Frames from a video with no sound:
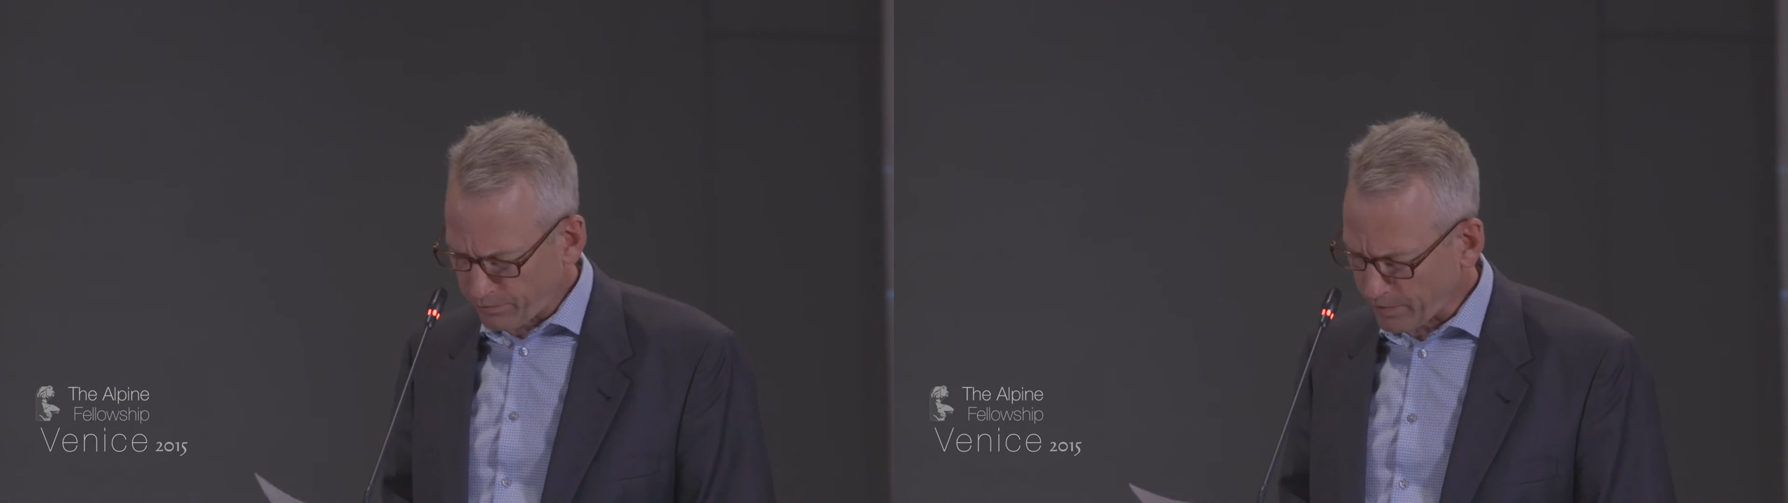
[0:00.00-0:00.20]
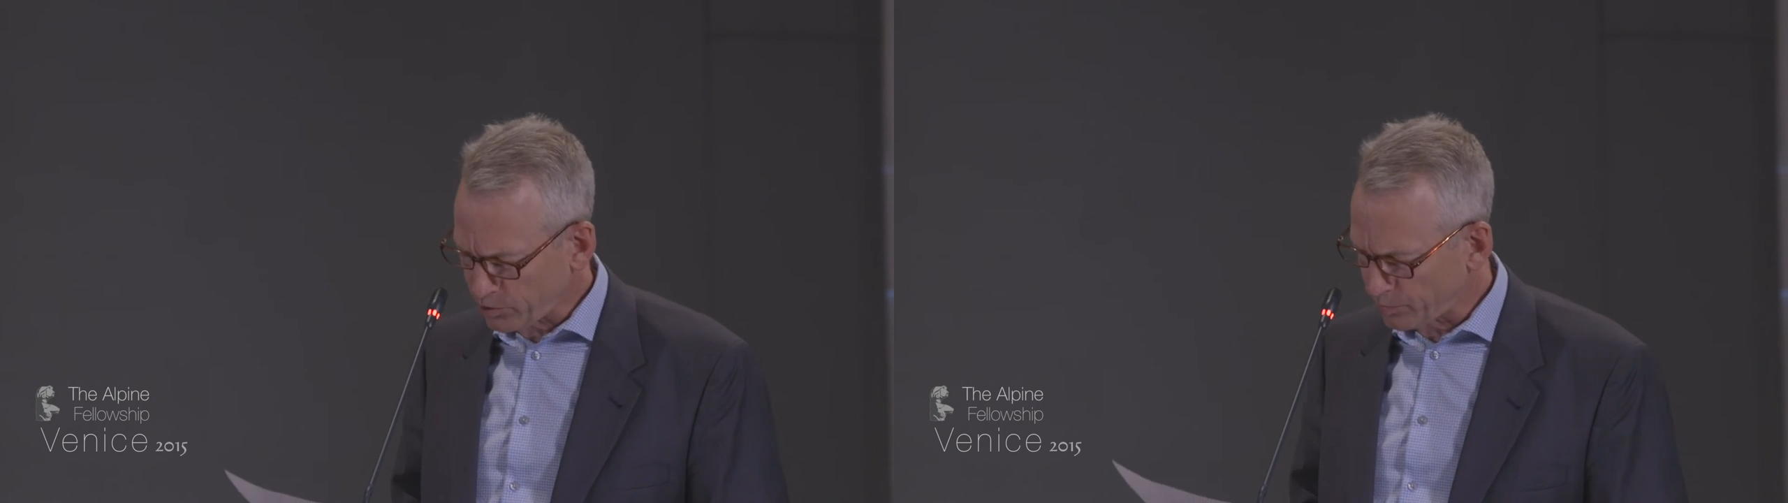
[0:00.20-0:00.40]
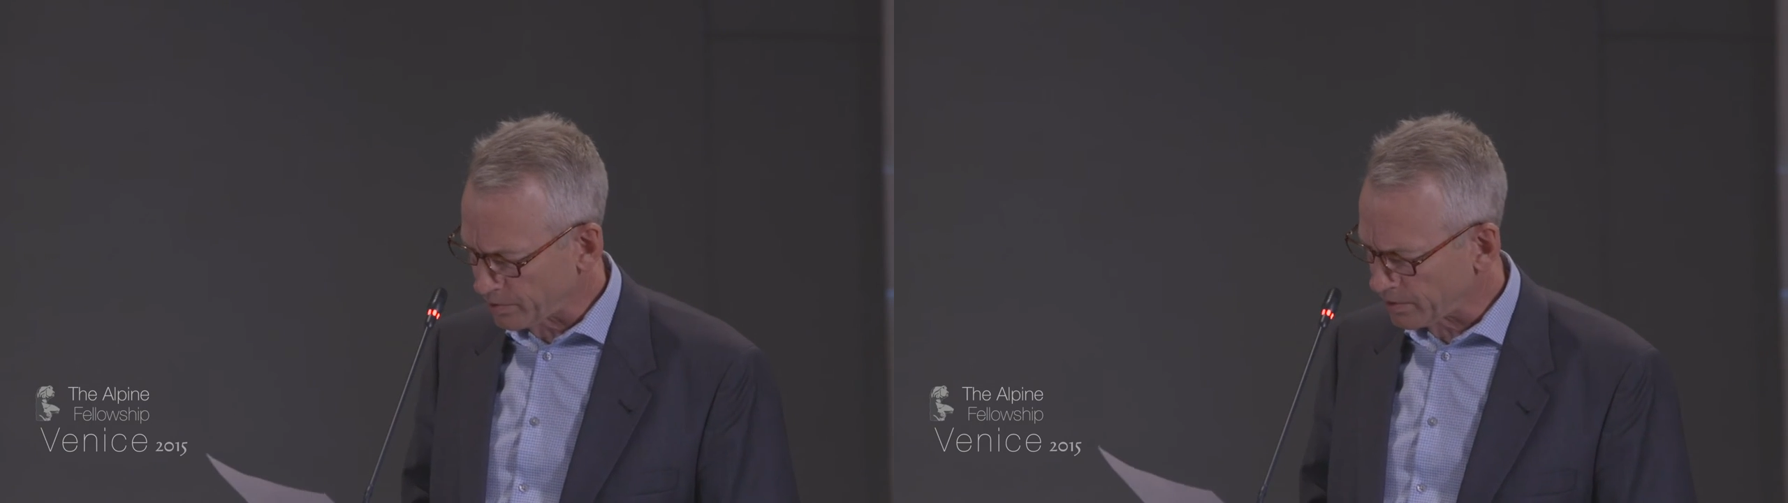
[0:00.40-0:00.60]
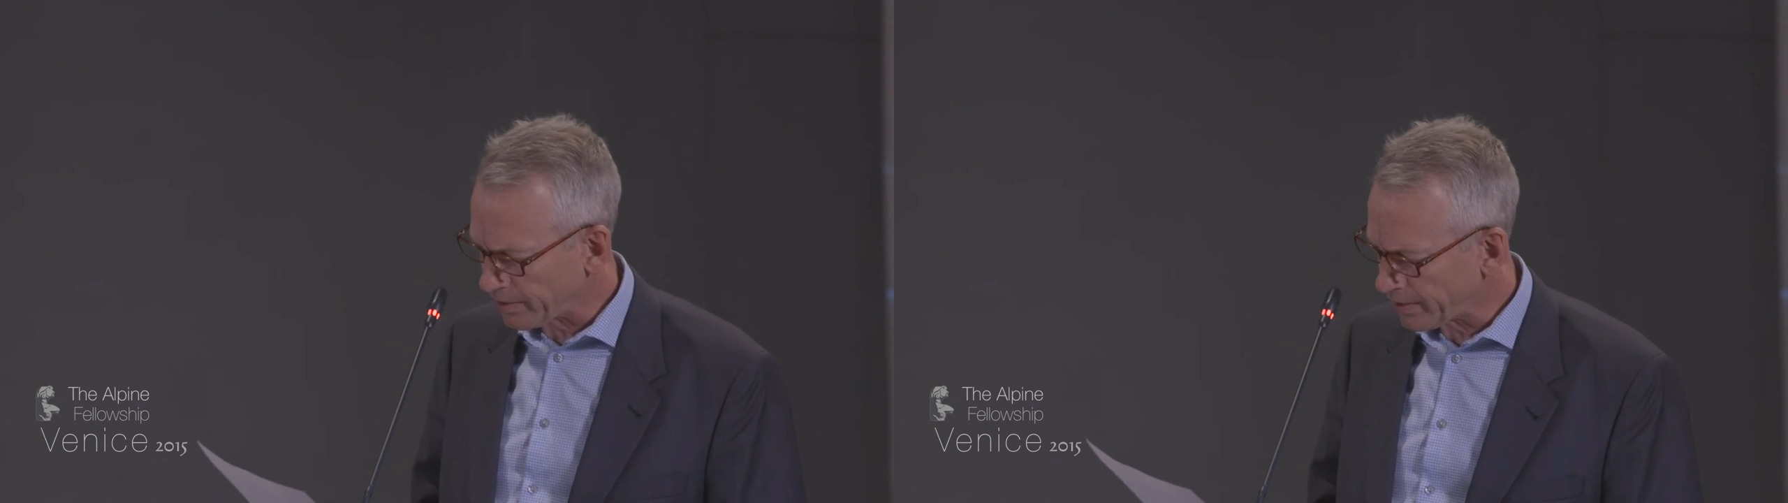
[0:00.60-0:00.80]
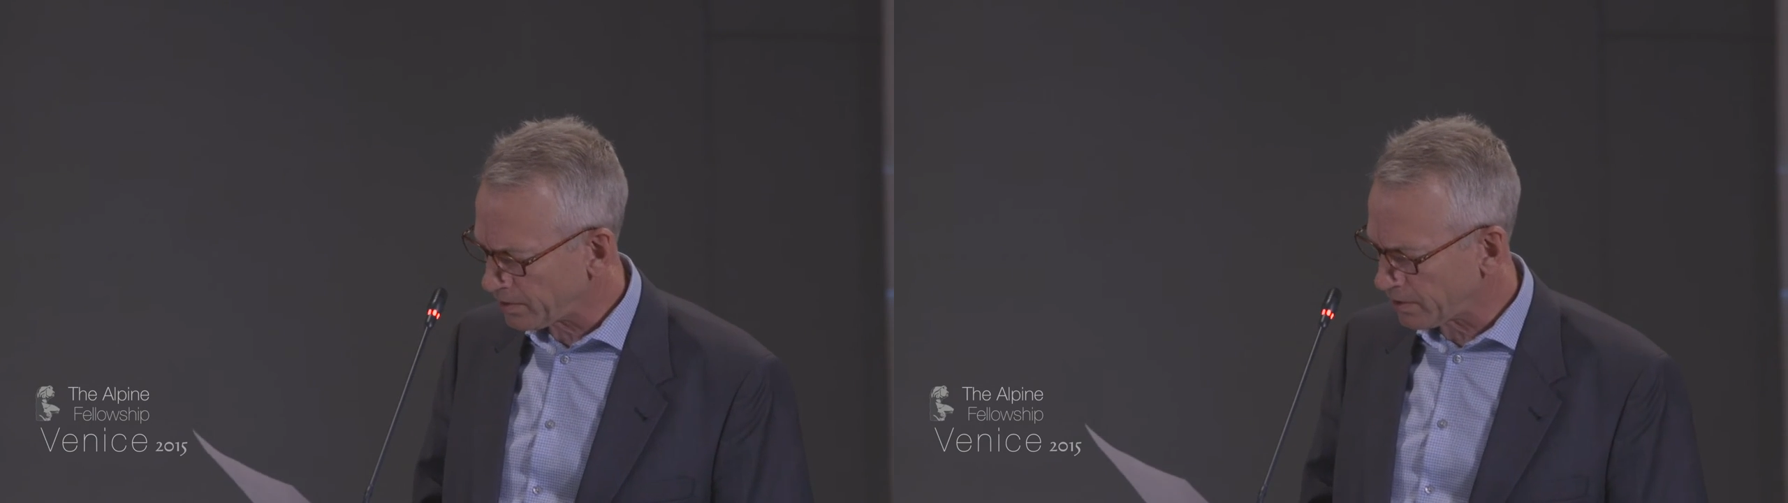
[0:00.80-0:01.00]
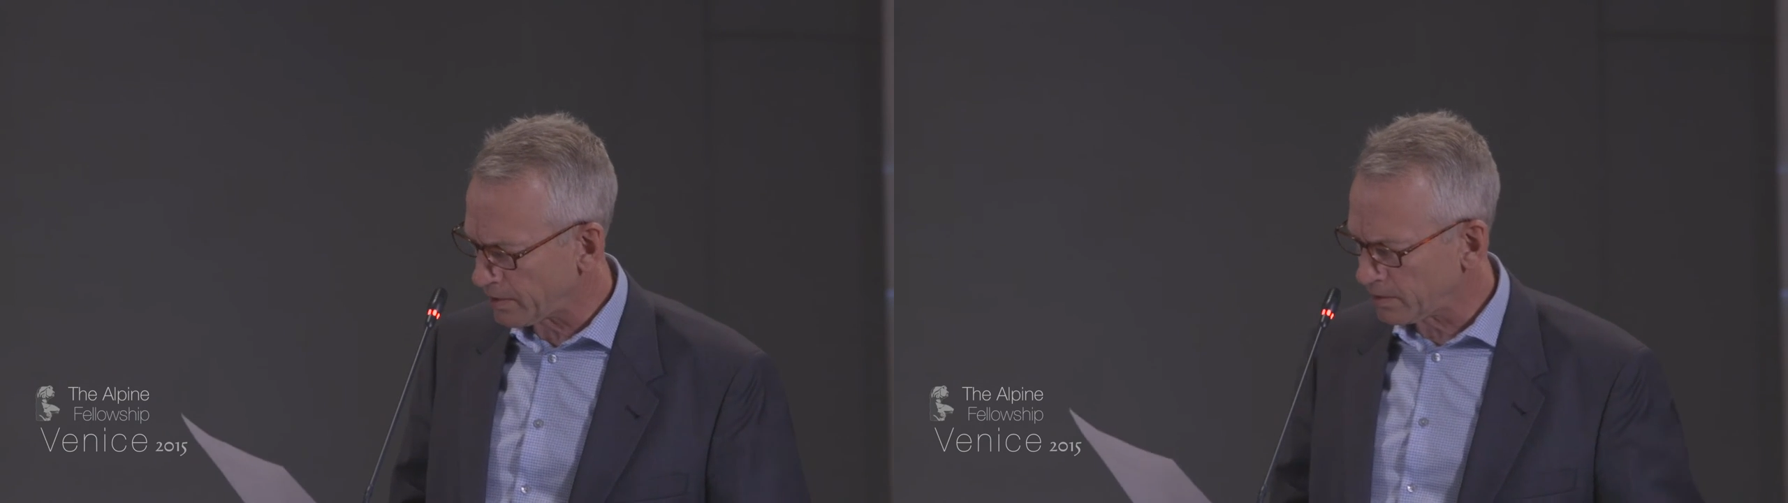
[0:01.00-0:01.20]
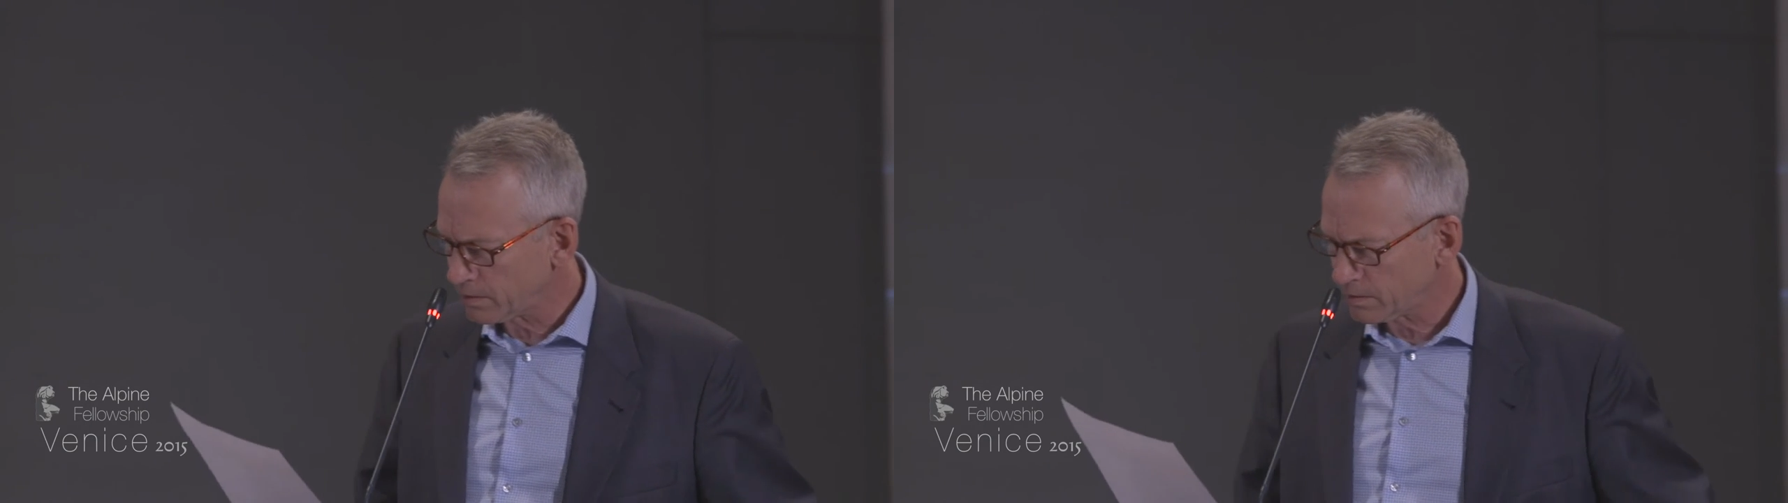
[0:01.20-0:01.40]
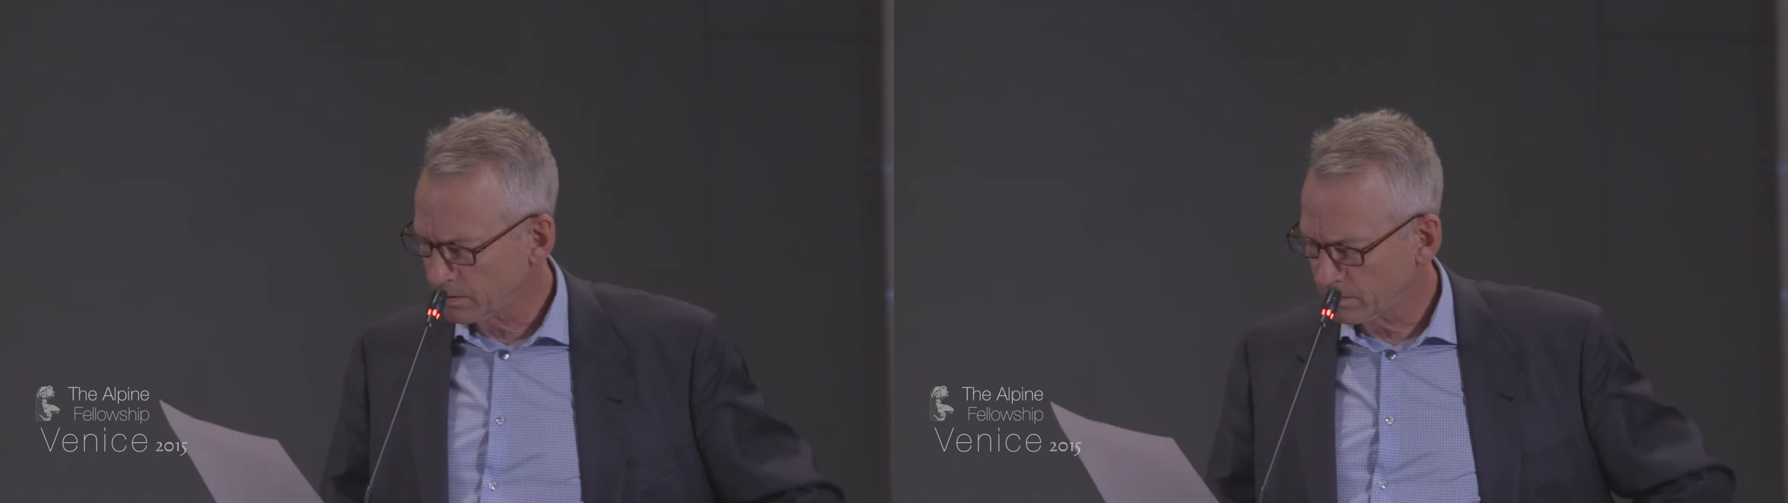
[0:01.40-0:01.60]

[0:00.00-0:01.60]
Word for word: through Facebook, LinkedIn,